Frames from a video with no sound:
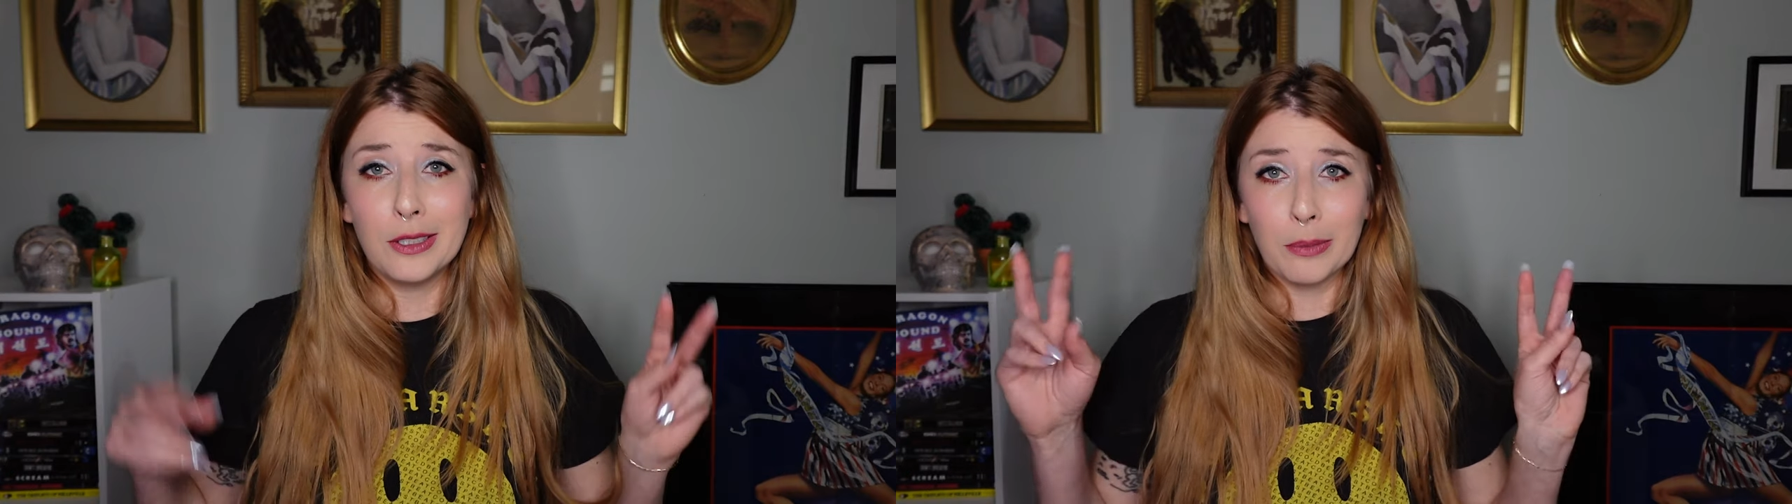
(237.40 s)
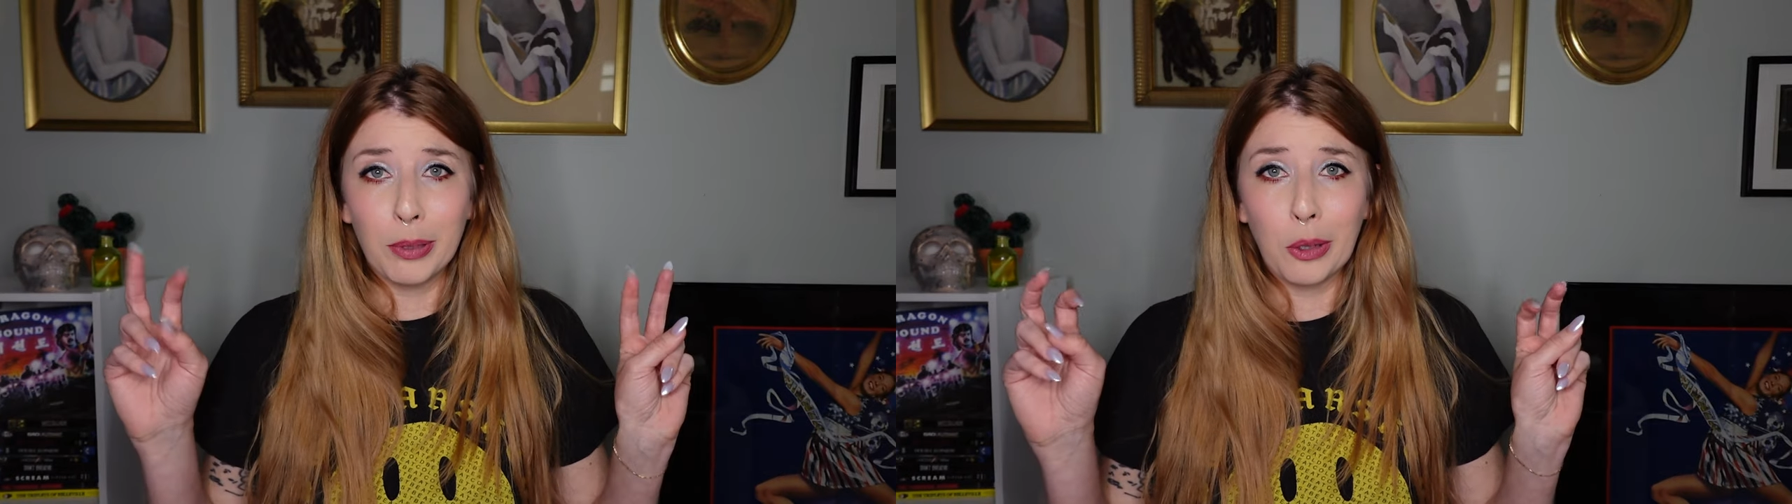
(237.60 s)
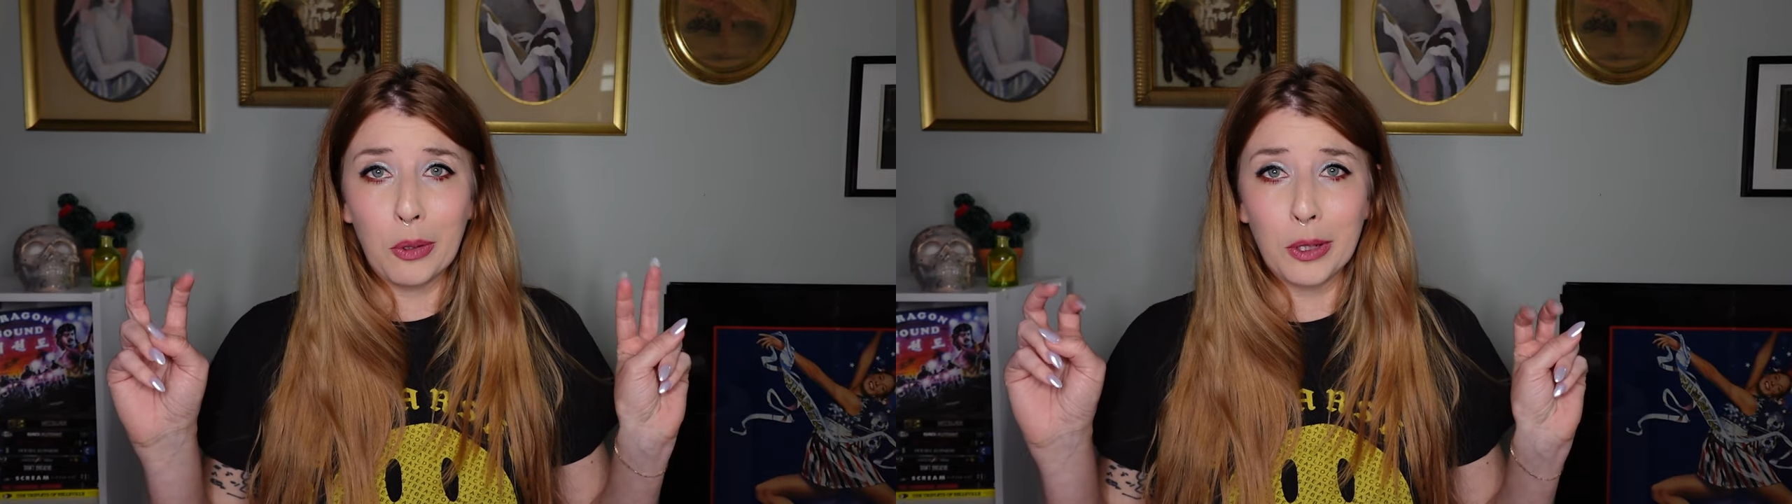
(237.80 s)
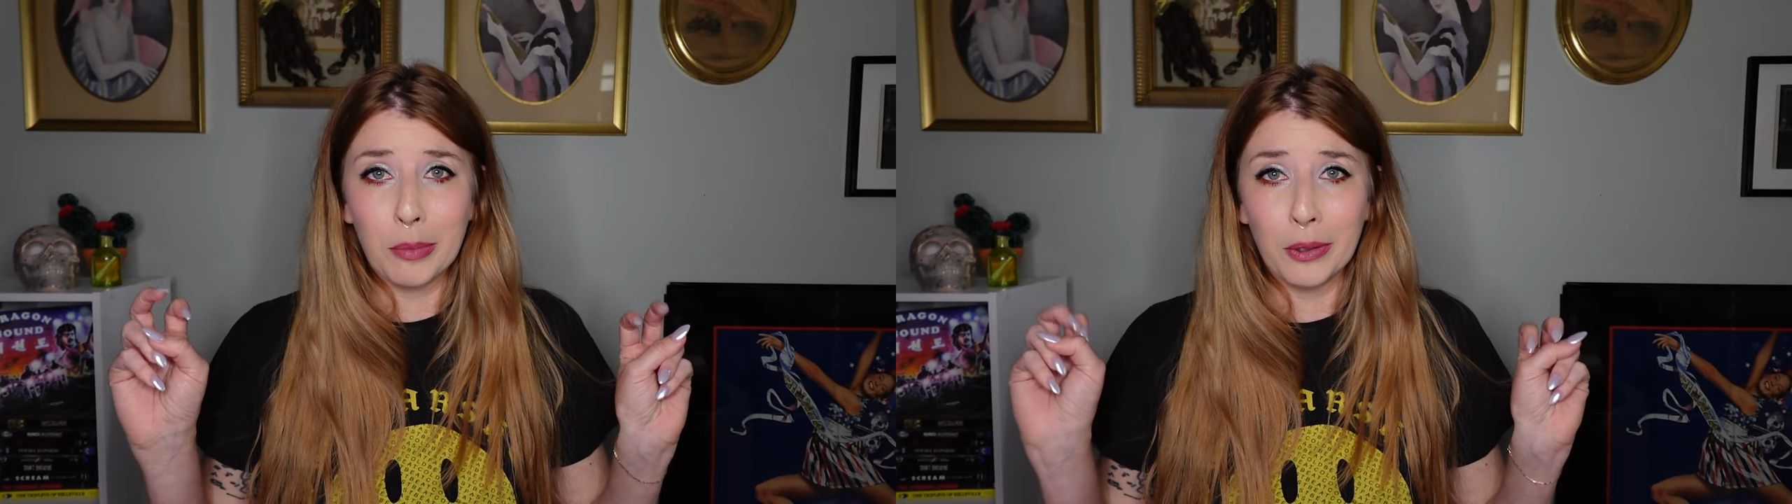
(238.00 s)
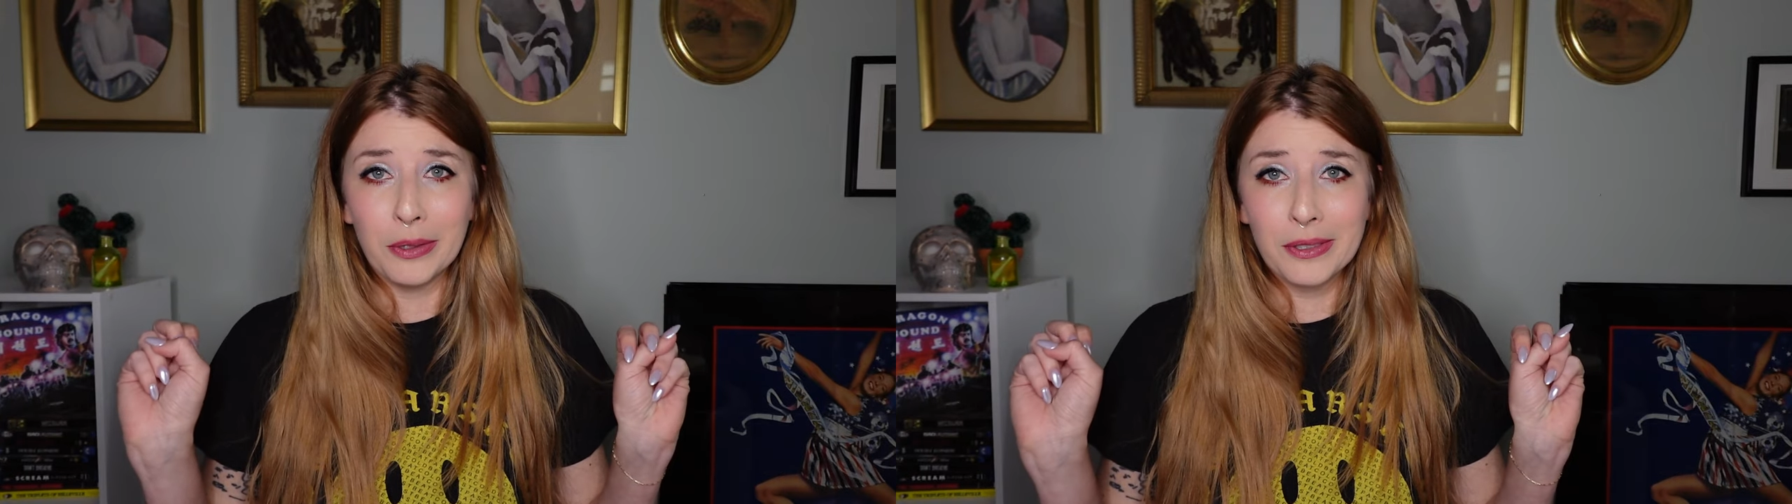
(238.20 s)

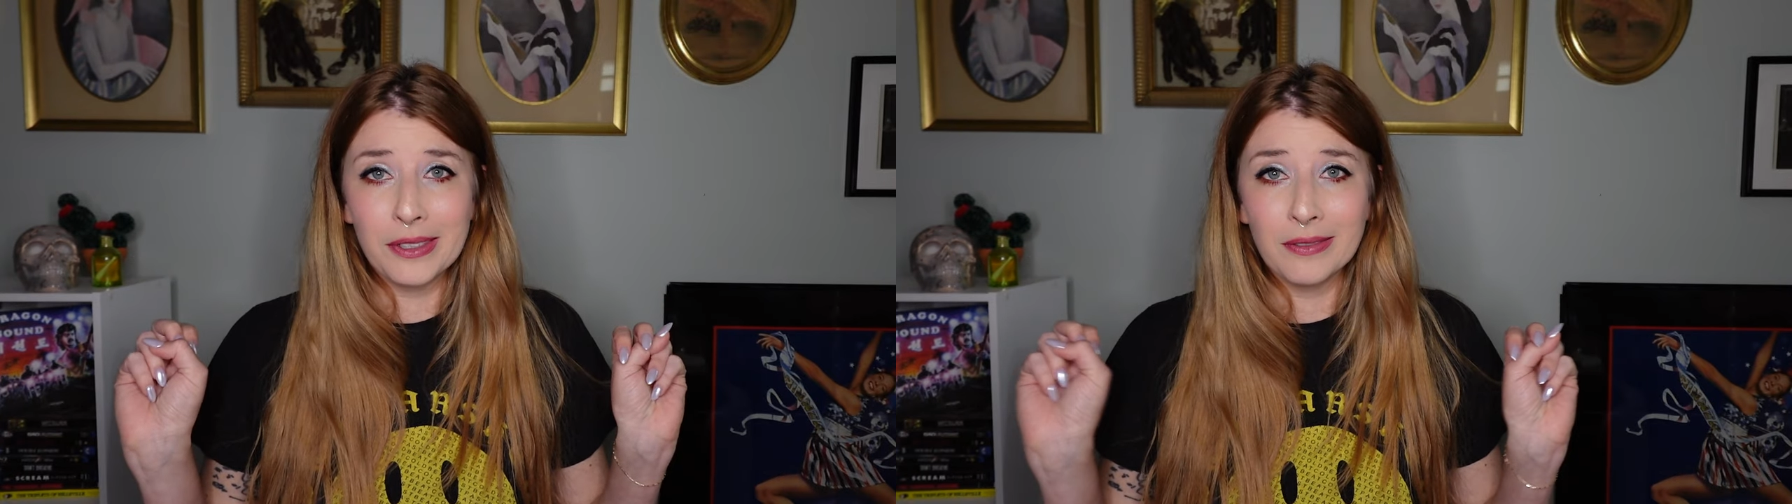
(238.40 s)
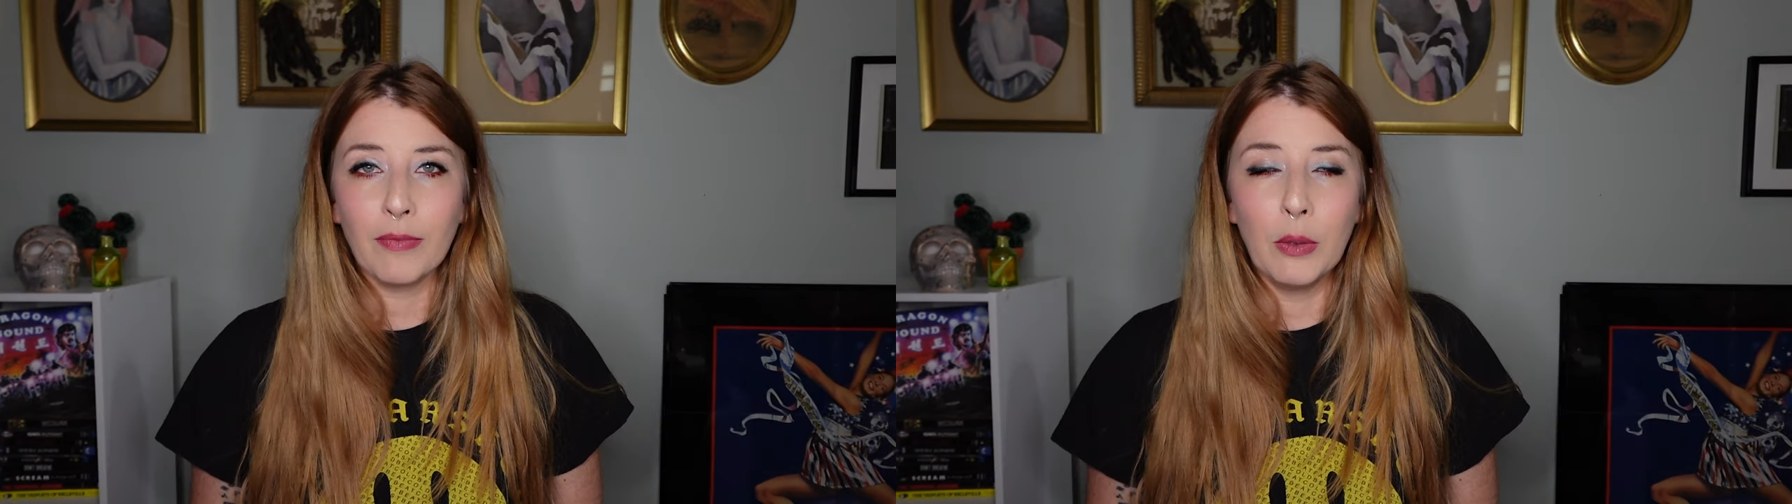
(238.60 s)
deplorables,